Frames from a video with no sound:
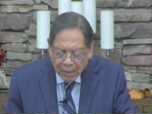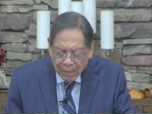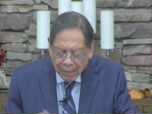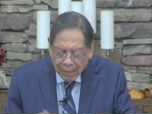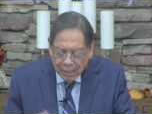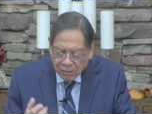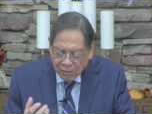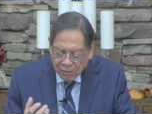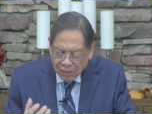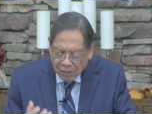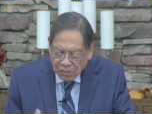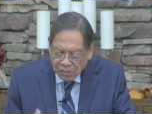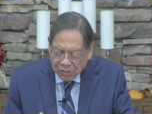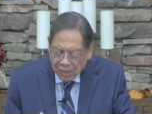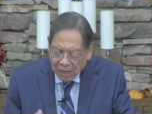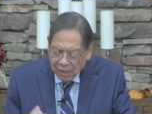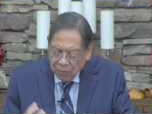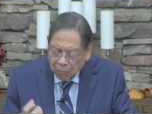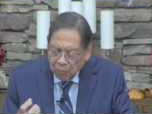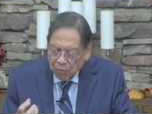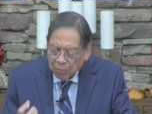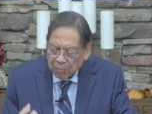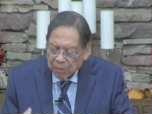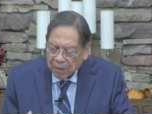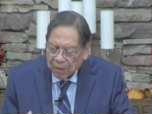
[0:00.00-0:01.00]
It says it
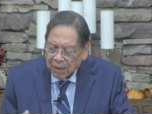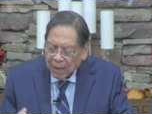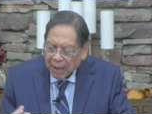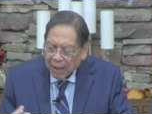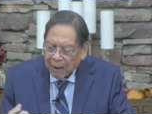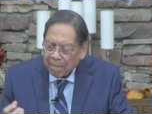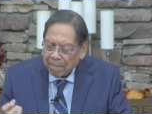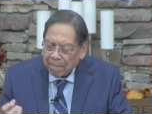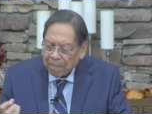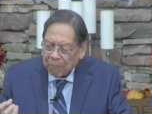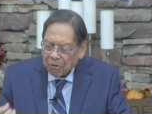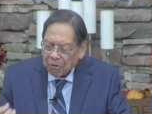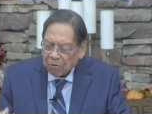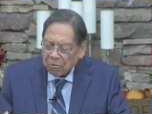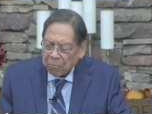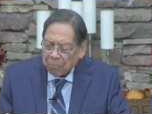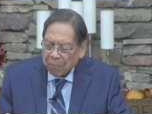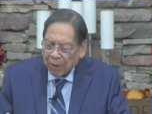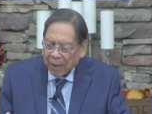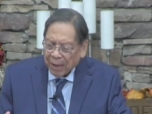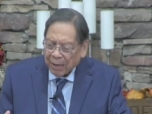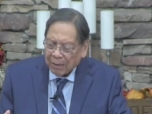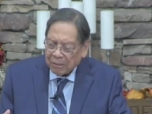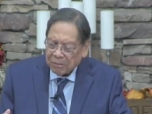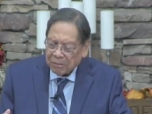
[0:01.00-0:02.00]
will be like birth
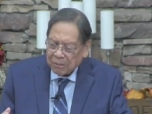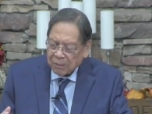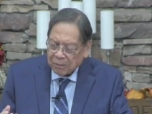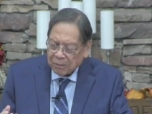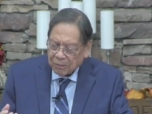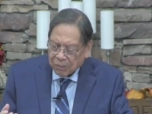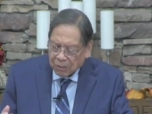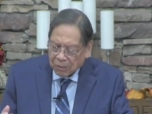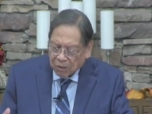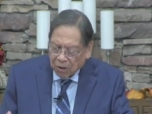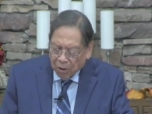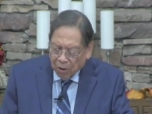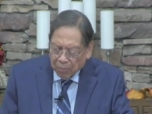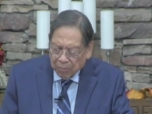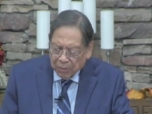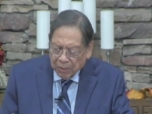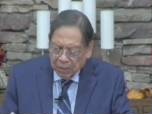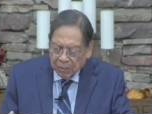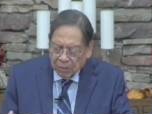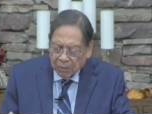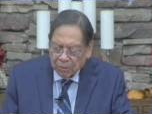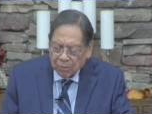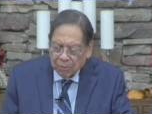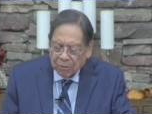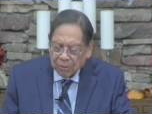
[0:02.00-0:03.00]
pangs as the coming
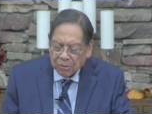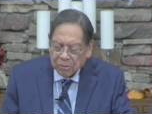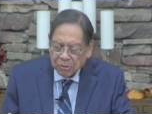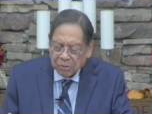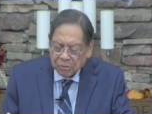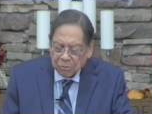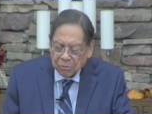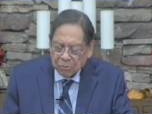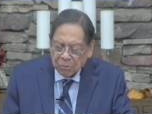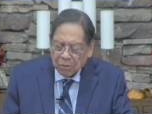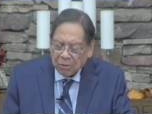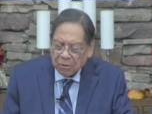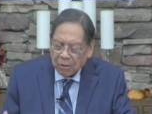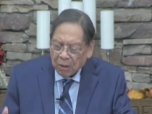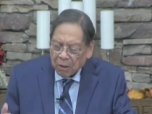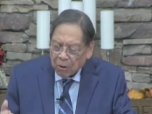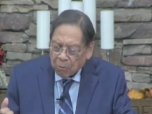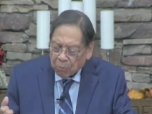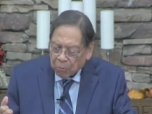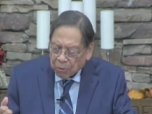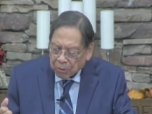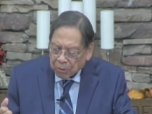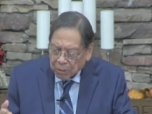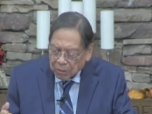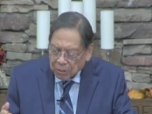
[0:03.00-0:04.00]
of the Lord is sooner.
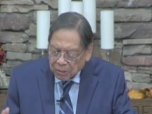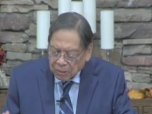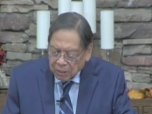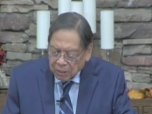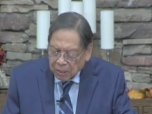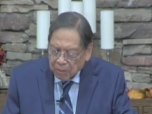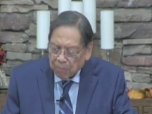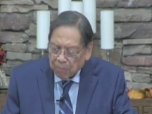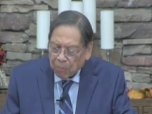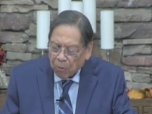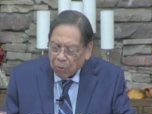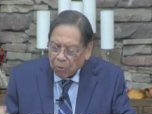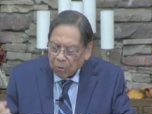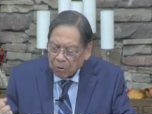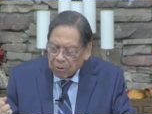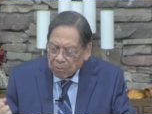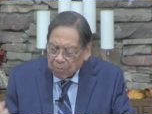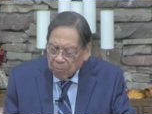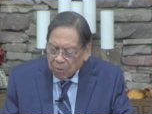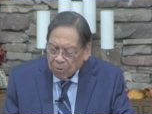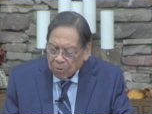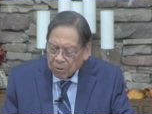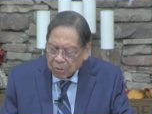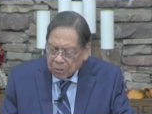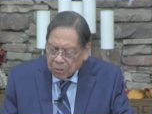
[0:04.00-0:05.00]
We're going to see more
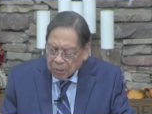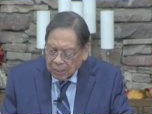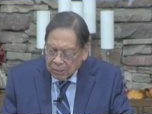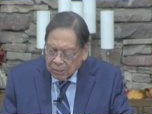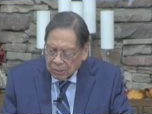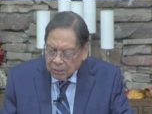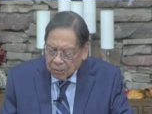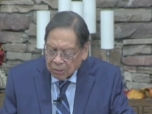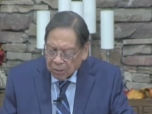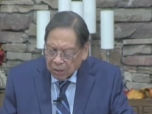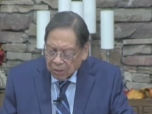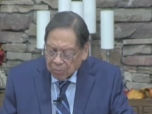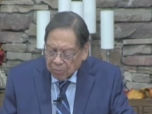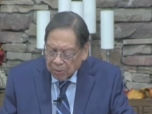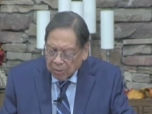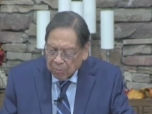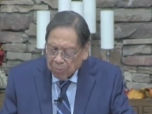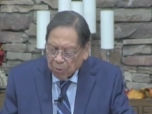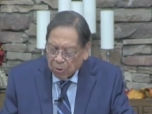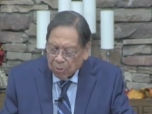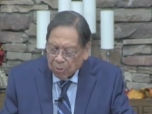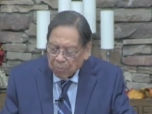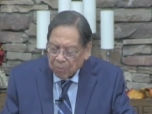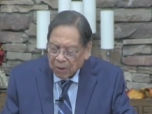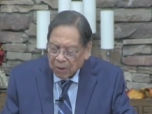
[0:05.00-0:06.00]
and more things that are going to be
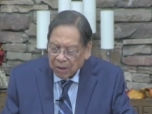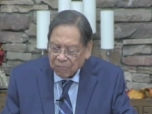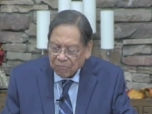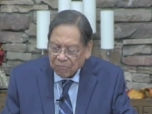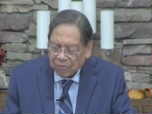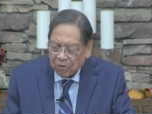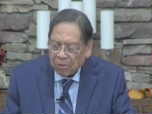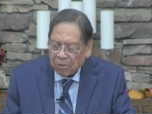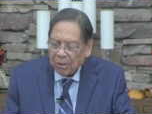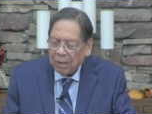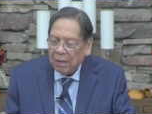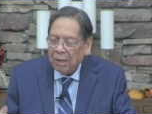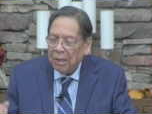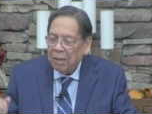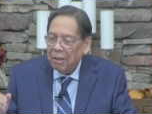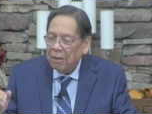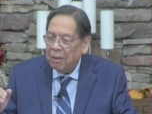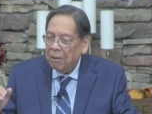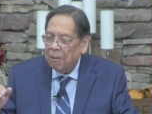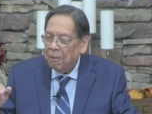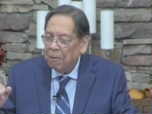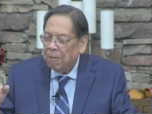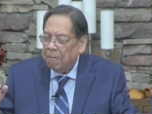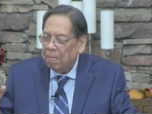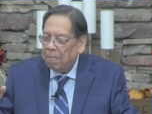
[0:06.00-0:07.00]
more painful,
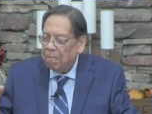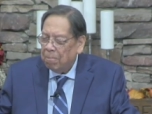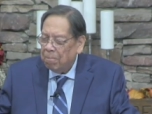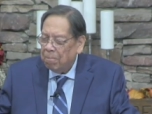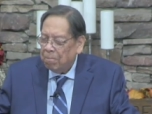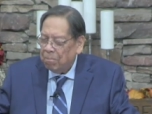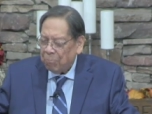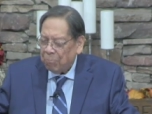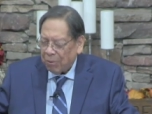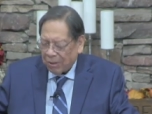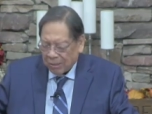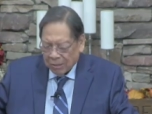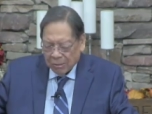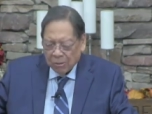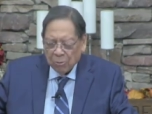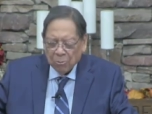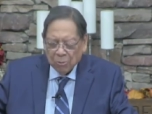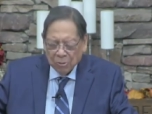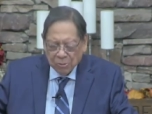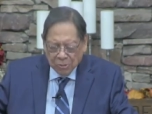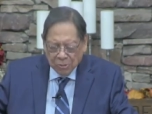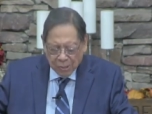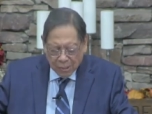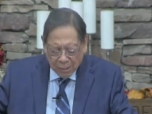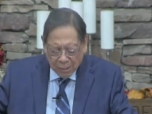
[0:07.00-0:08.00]
but you
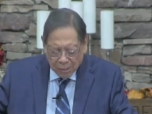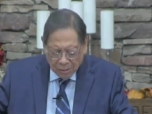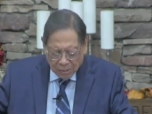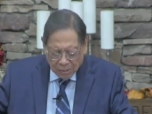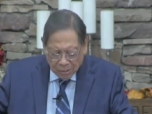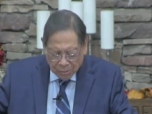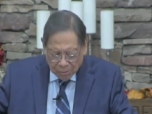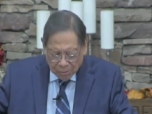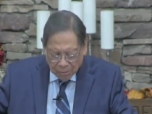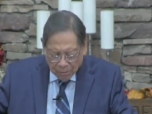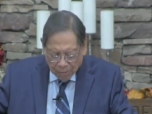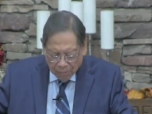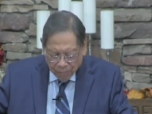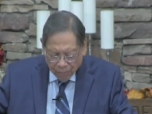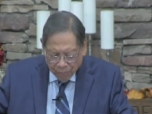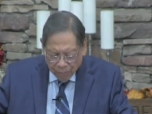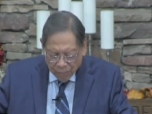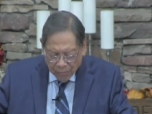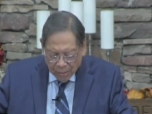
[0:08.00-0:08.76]
will see us through.